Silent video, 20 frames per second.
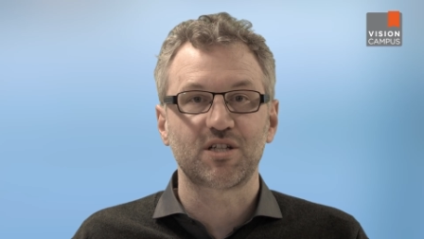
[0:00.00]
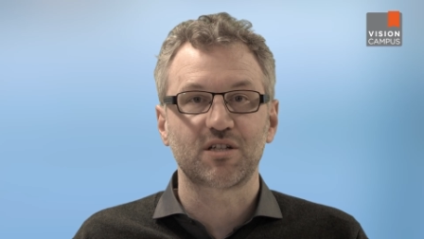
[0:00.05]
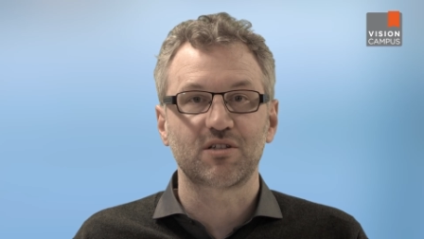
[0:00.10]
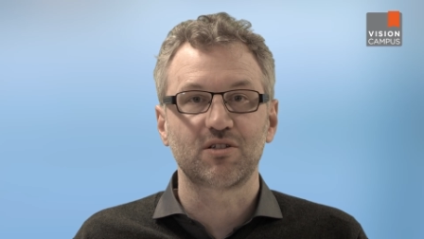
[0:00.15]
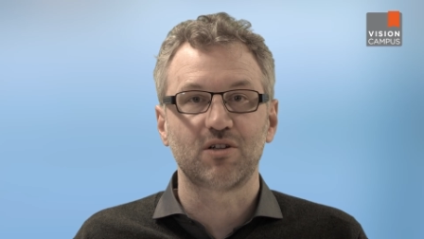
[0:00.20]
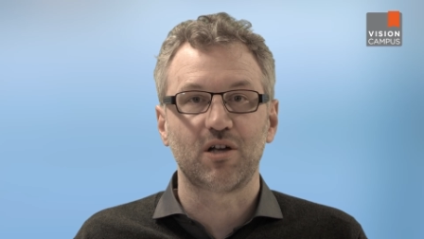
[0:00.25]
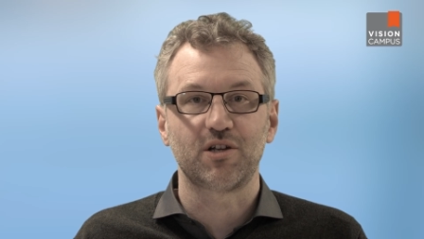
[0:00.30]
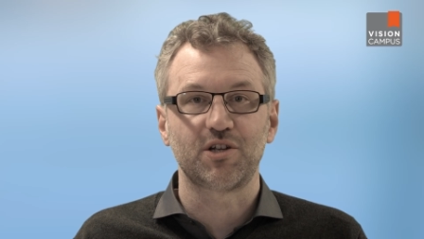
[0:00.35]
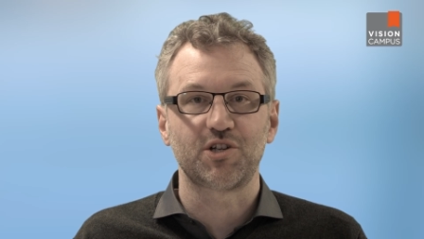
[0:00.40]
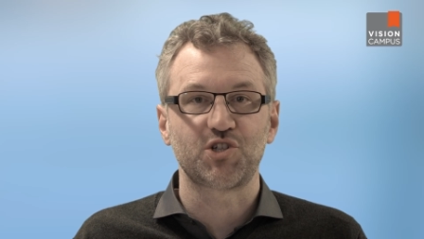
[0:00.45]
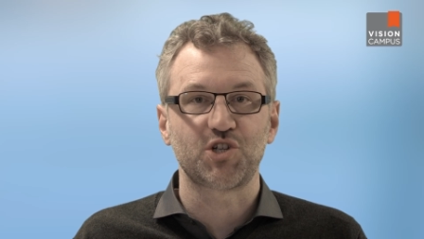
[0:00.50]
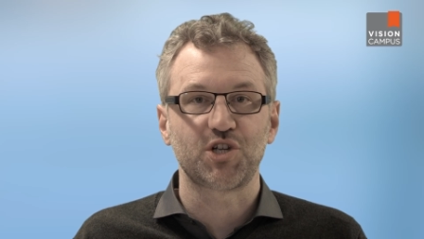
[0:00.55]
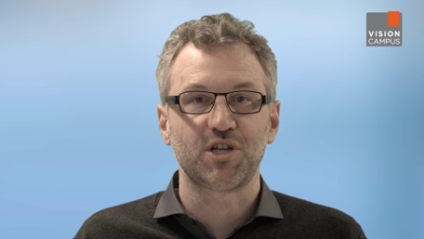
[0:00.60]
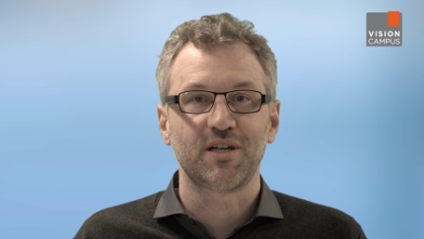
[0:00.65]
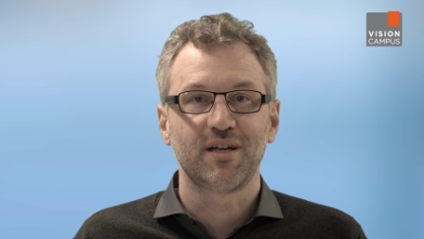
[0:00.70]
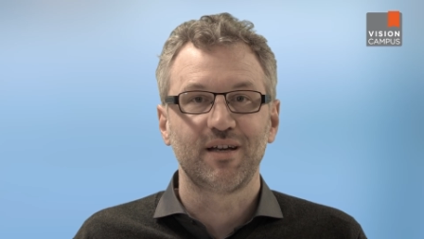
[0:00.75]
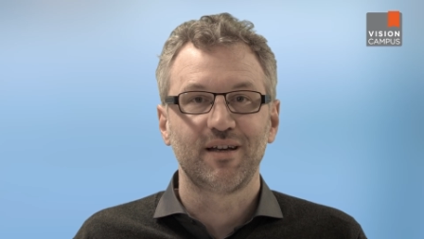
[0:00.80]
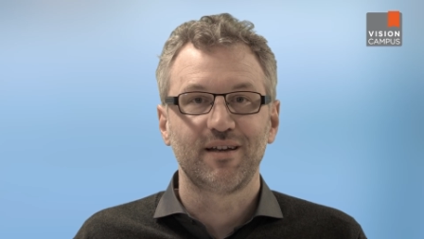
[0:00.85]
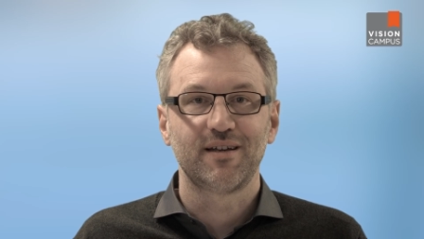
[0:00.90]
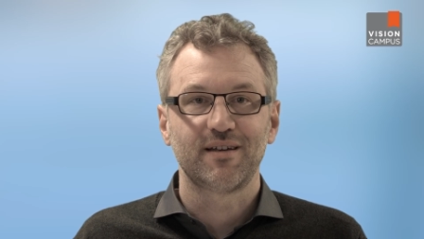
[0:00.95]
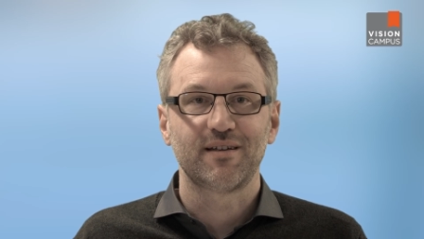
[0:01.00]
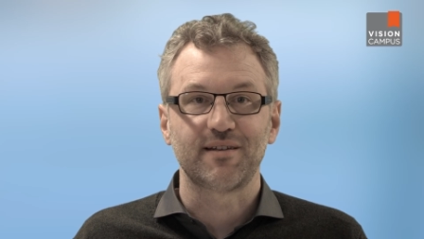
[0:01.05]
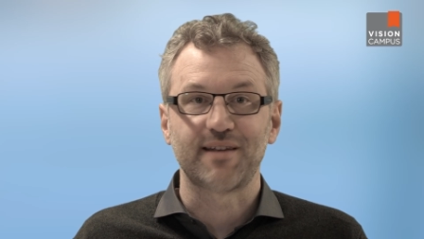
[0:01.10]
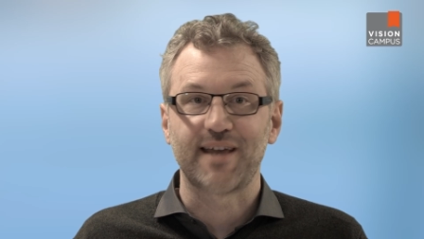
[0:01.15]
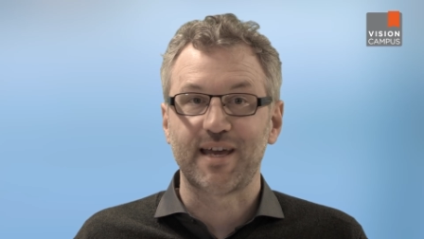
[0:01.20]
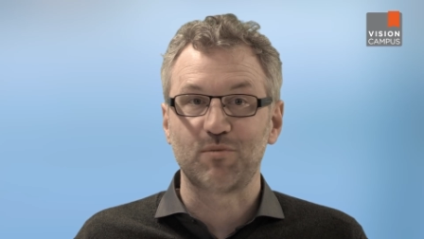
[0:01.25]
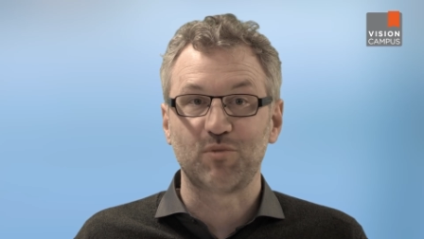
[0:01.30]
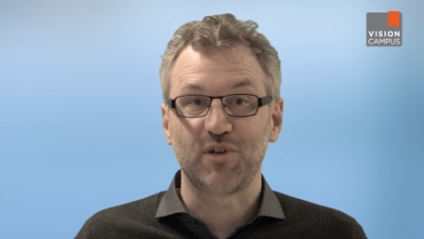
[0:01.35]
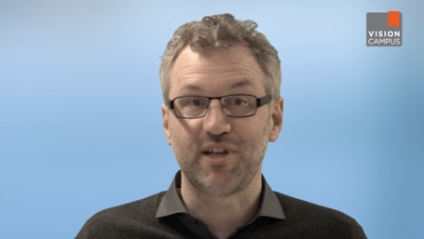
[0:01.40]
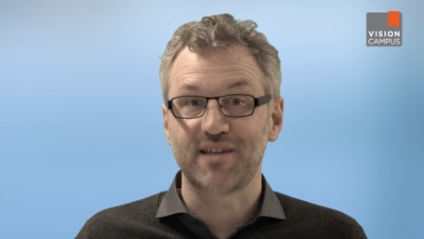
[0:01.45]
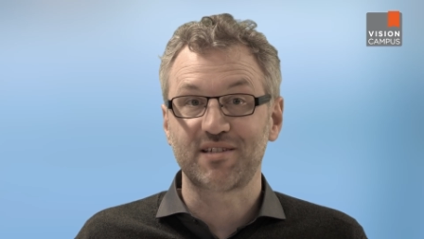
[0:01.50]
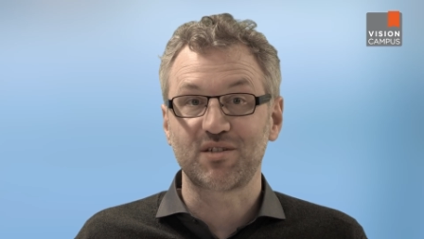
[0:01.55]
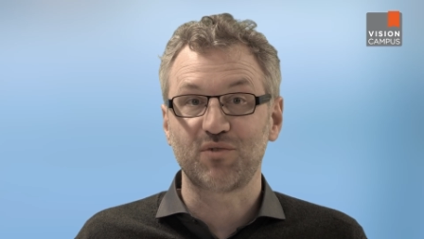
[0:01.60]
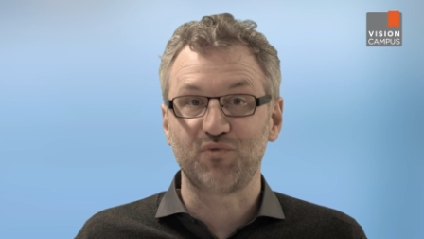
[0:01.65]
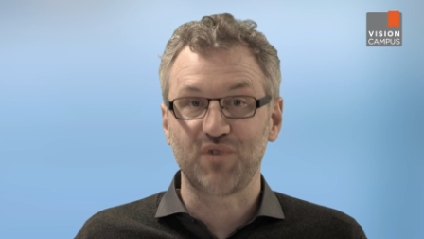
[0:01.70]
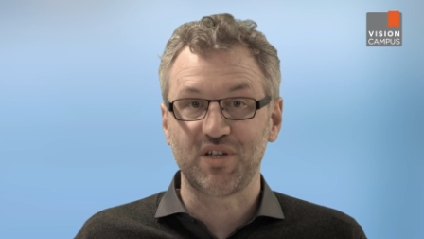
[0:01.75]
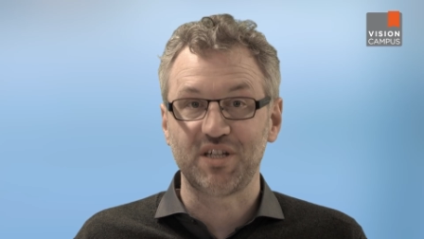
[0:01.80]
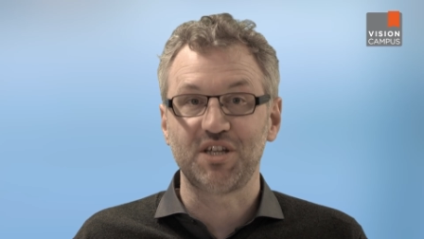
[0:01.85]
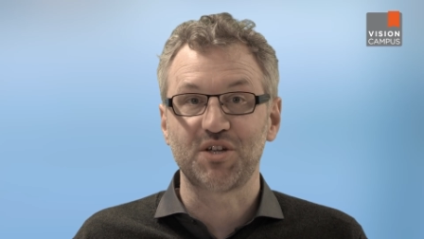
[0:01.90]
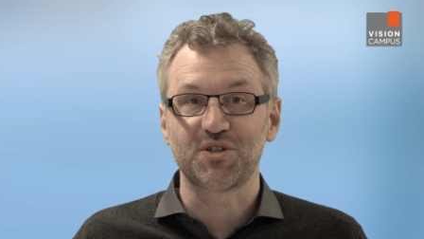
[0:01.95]
technology, namely as a
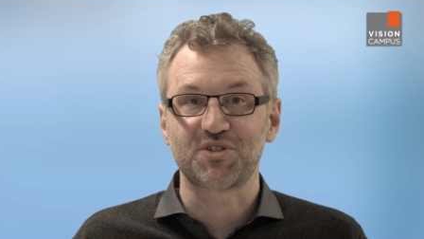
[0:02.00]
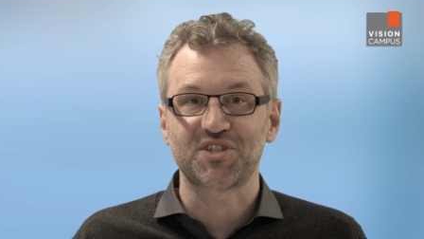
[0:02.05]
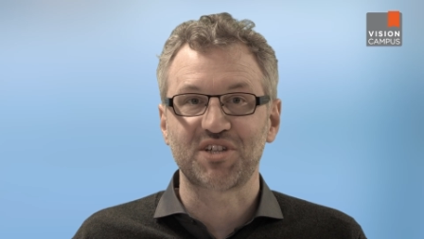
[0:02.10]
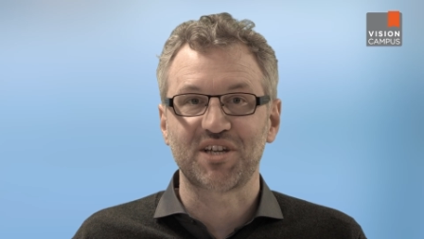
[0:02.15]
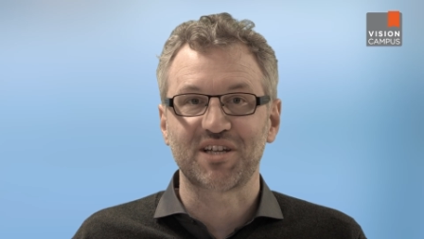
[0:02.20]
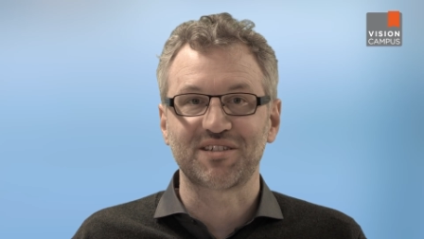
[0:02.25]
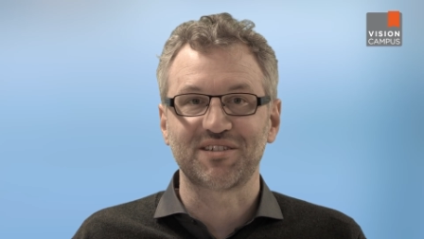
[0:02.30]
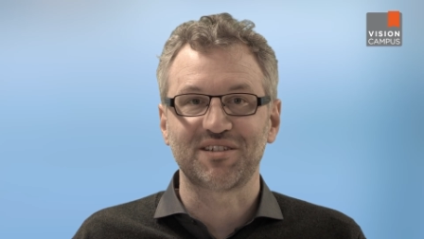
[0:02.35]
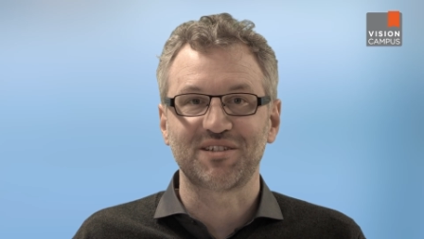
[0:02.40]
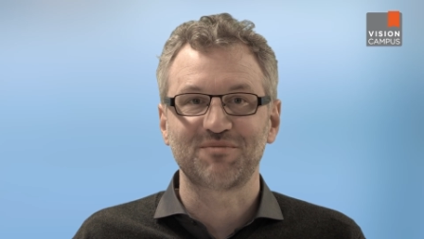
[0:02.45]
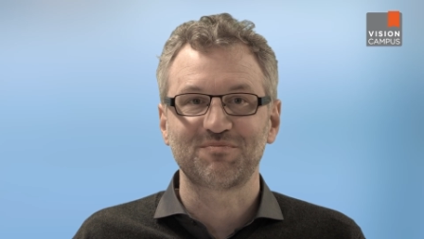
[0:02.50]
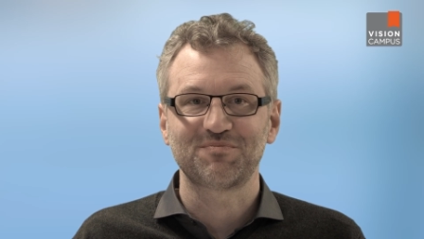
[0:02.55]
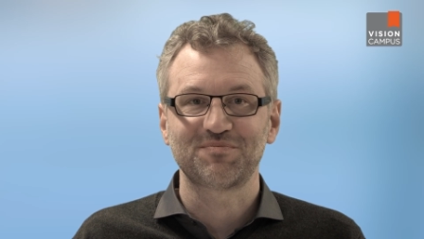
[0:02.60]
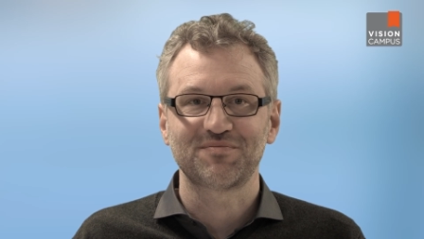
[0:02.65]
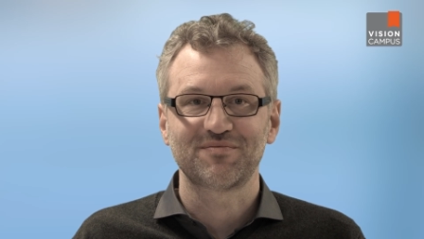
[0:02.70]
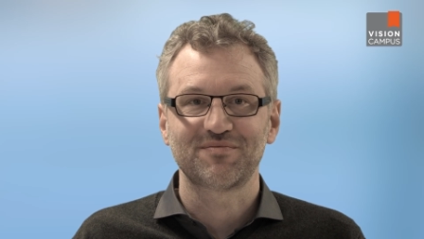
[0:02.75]
video signal.